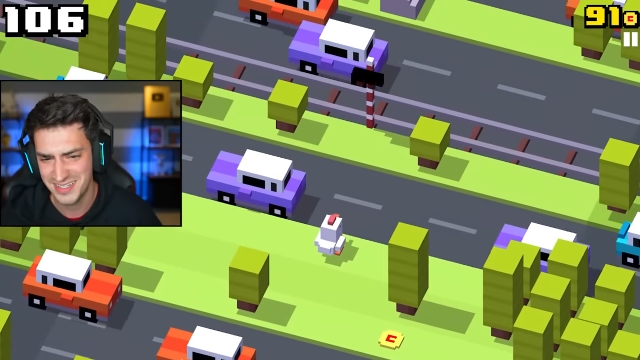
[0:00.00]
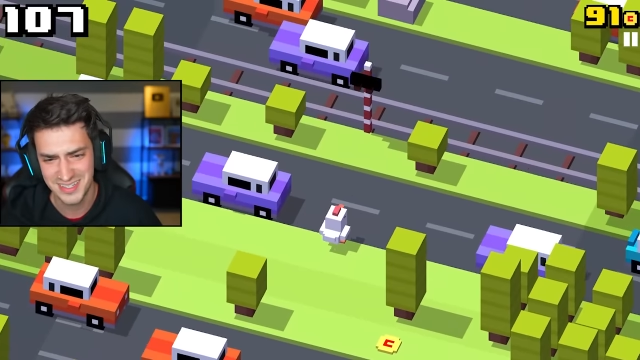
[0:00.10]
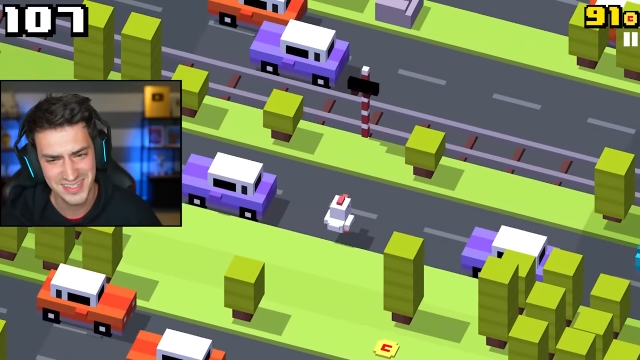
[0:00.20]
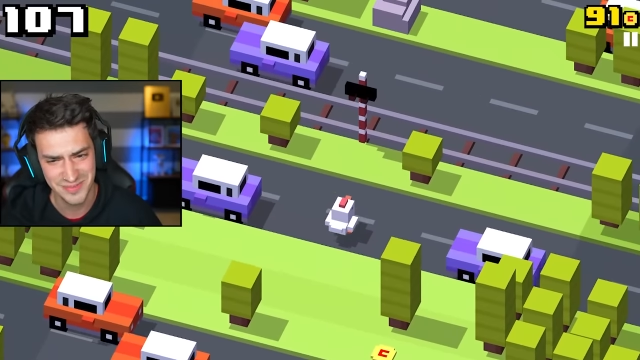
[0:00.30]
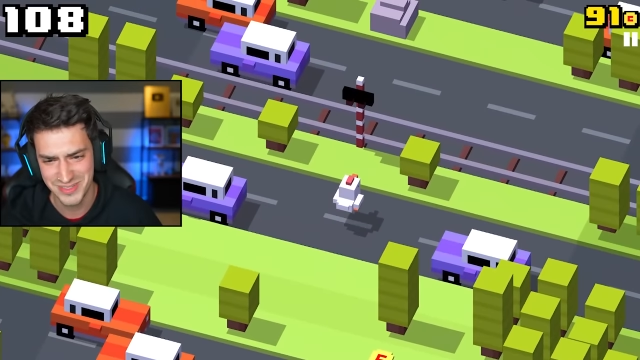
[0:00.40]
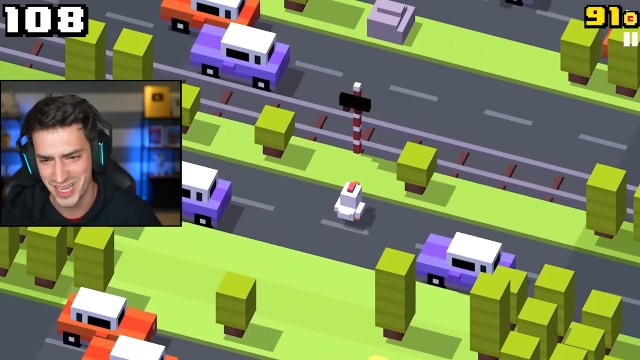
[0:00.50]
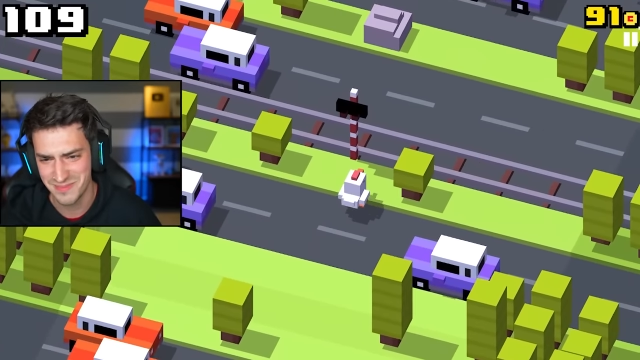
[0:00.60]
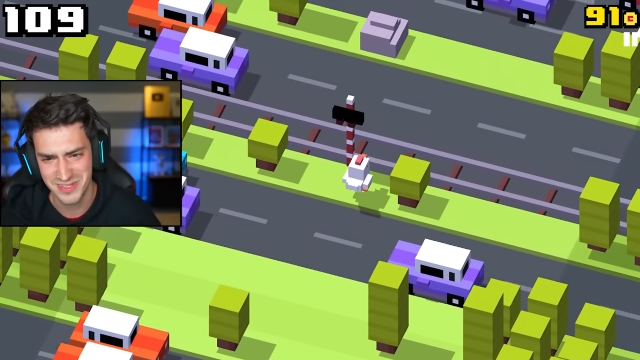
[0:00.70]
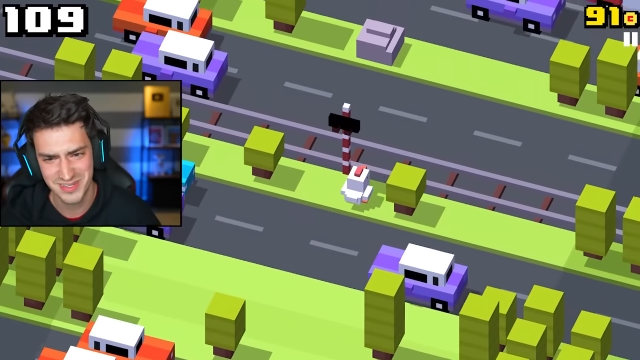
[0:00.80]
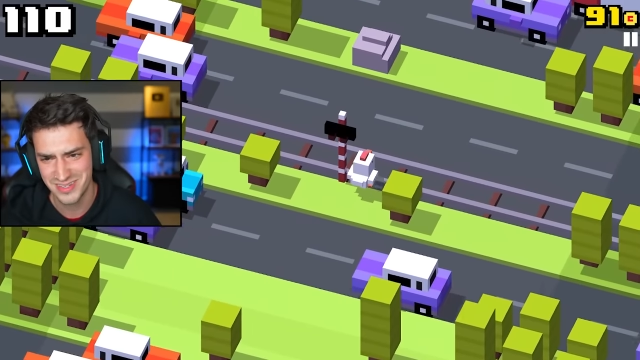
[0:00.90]

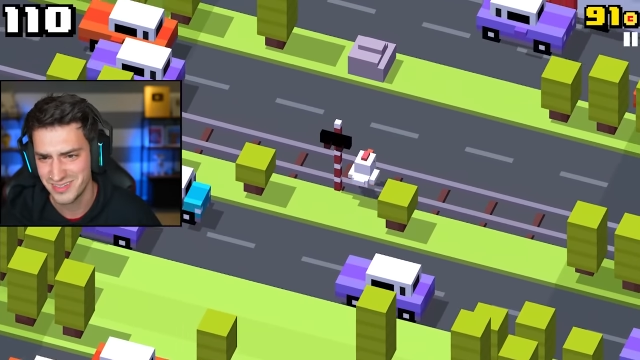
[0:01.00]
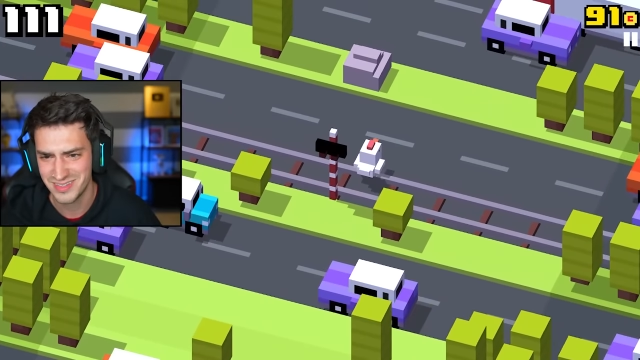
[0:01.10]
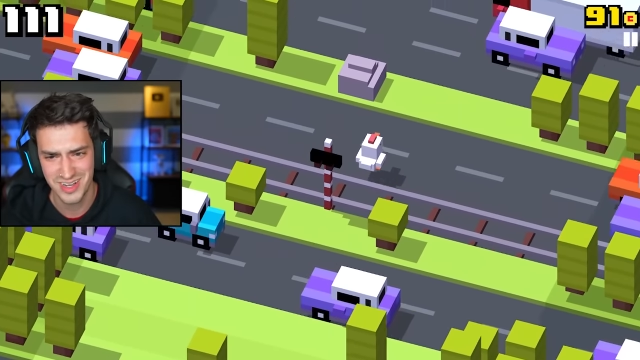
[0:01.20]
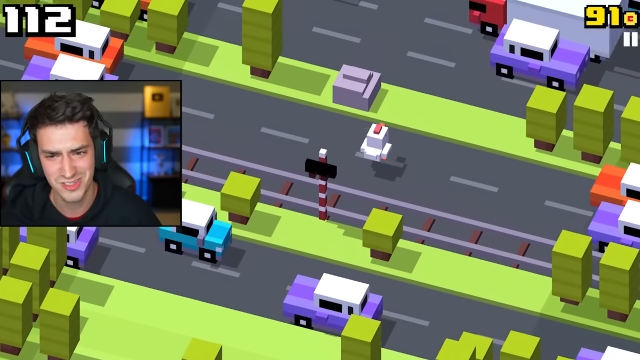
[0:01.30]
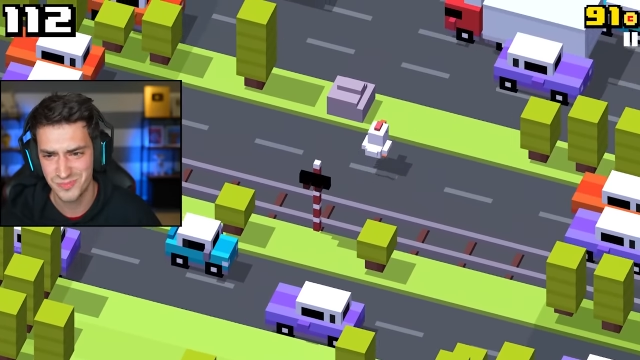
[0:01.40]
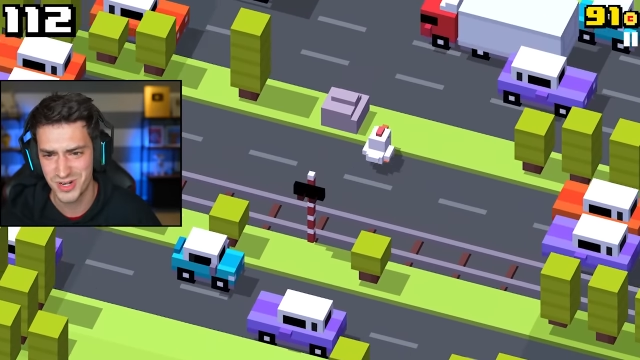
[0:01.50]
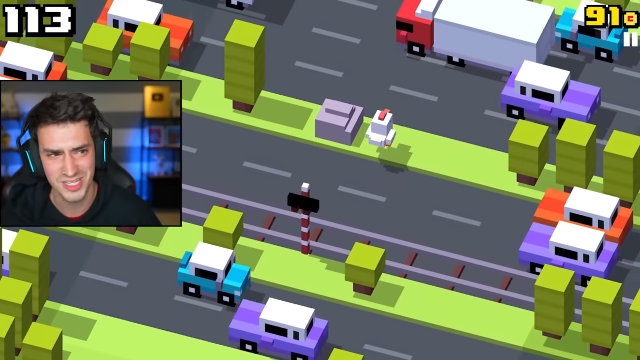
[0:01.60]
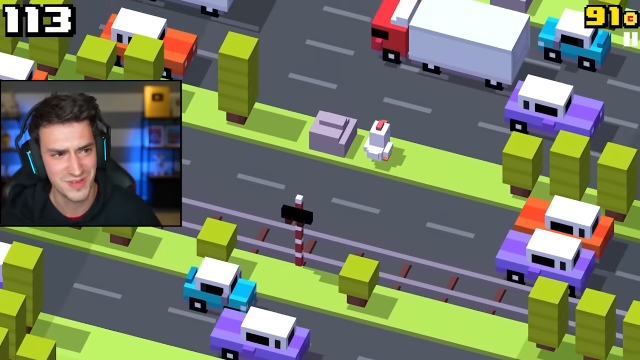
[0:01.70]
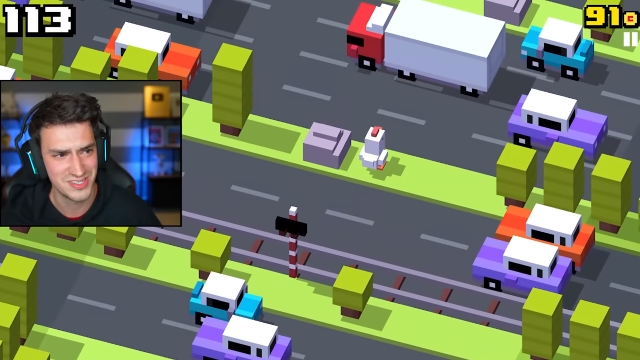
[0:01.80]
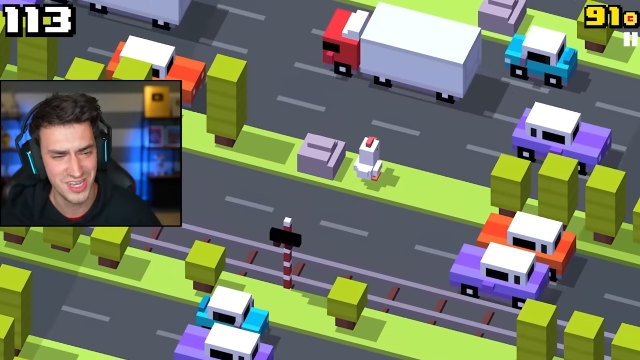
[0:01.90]
sometimes I
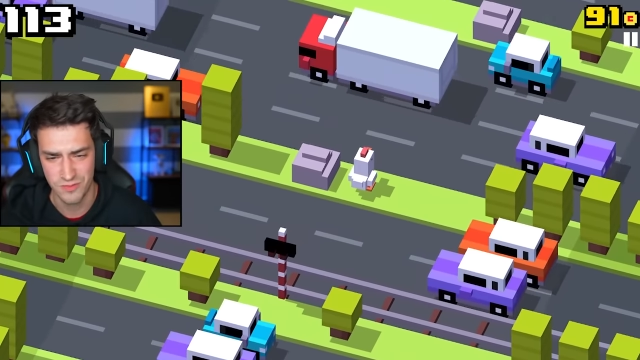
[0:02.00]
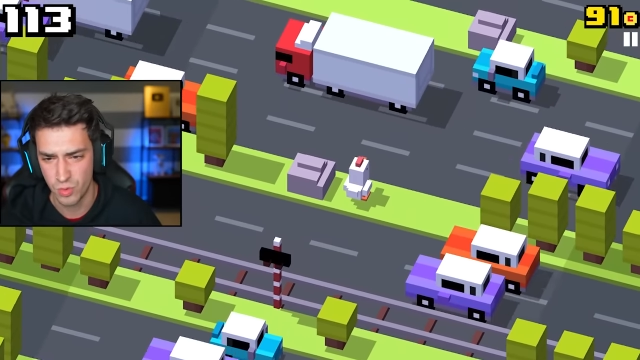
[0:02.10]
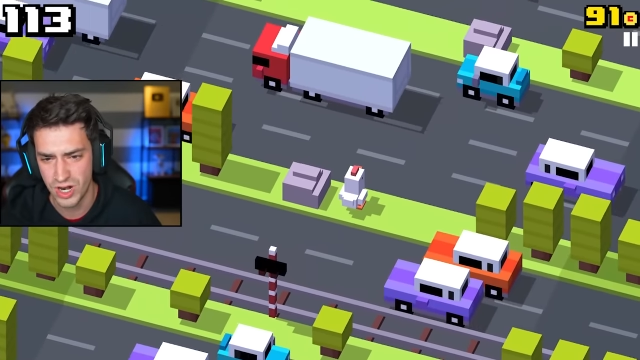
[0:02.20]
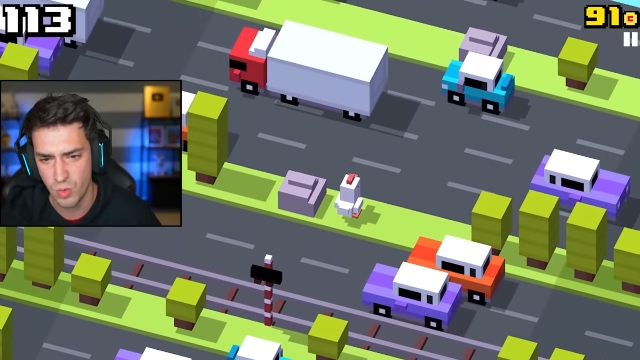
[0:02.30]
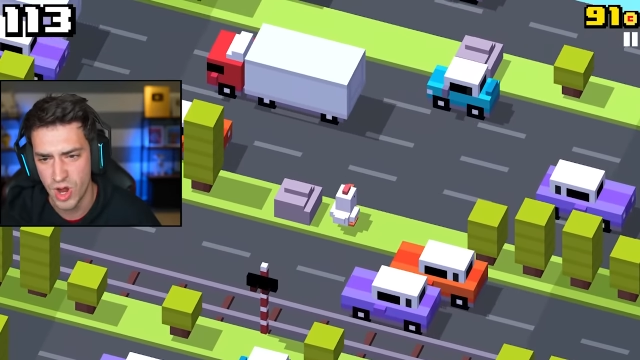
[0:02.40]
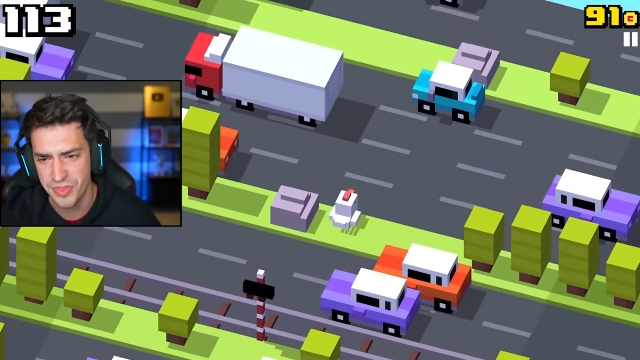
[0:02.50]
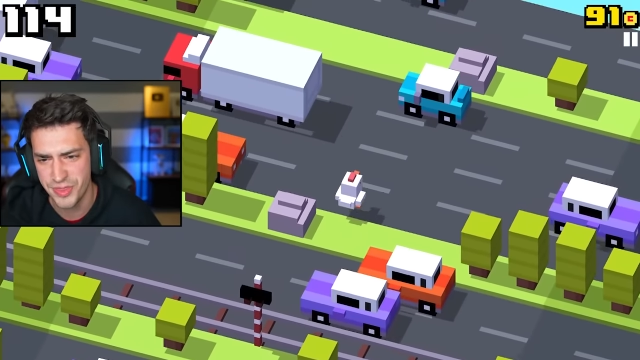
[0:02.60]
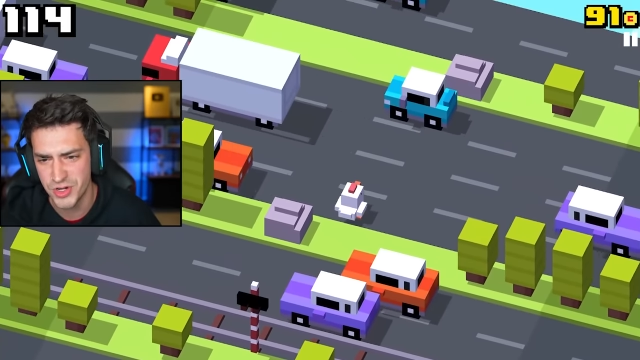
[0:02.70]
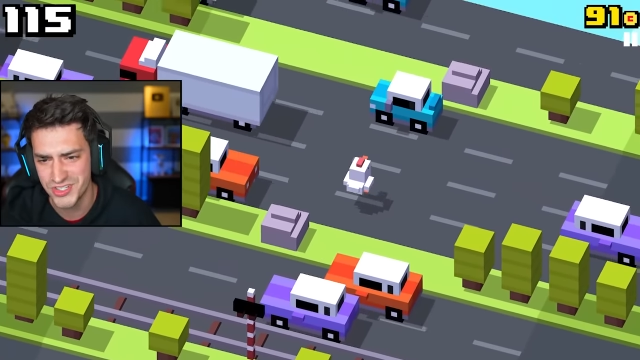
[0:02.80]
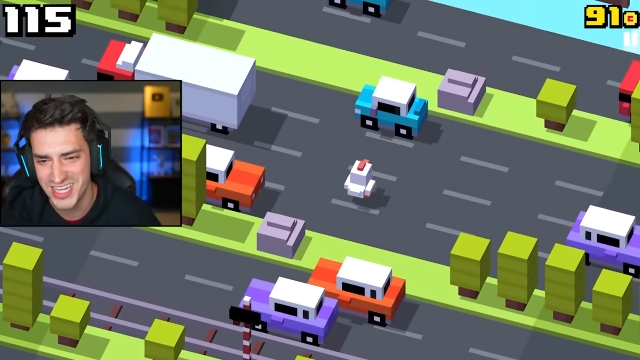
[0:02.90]
surprise myself. We're at one
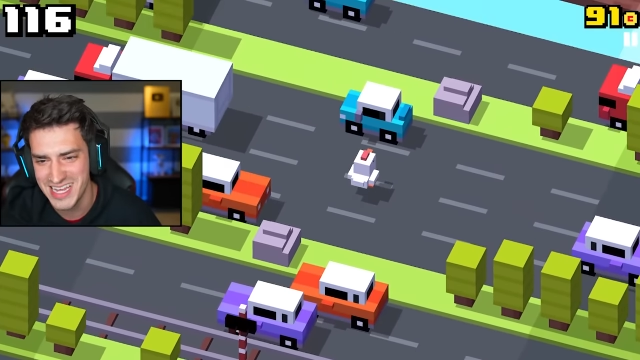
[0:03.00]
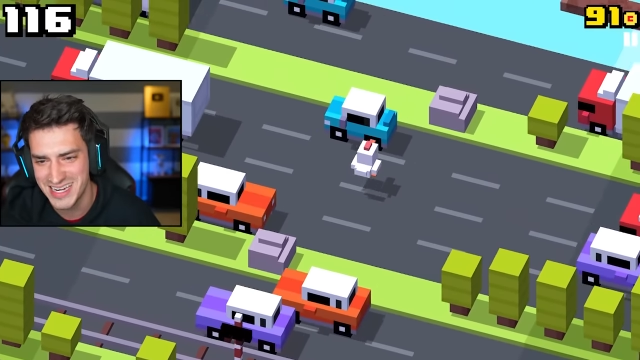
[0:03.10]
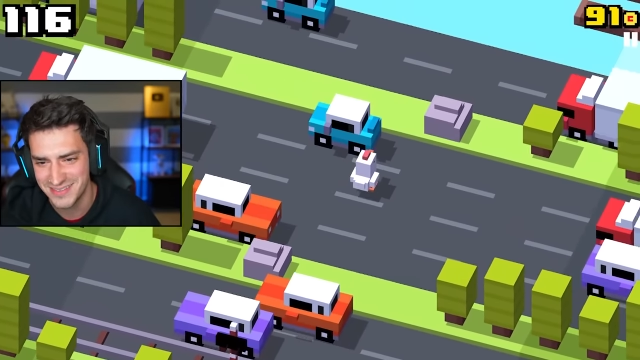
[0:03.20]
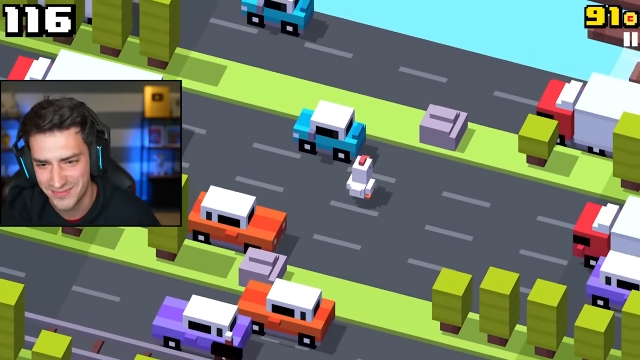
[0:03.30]
thirteen.